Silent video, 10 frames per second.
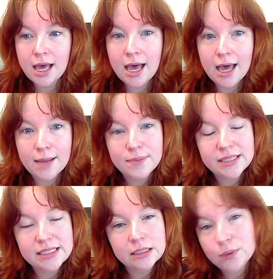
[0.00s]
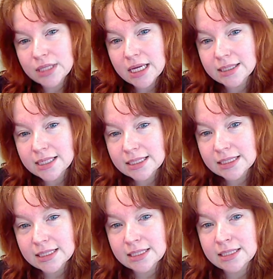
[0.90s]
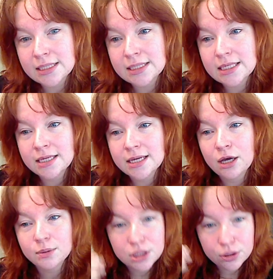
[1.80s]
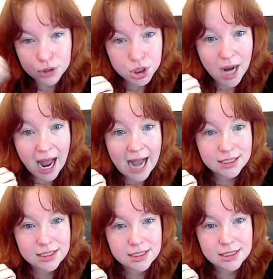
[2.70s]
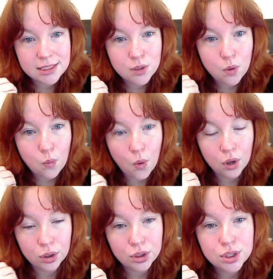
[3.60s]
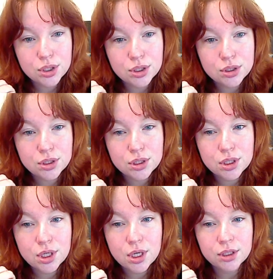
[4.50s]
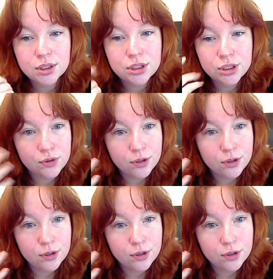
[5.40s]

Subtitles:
and basically what that does is it helps to attract water to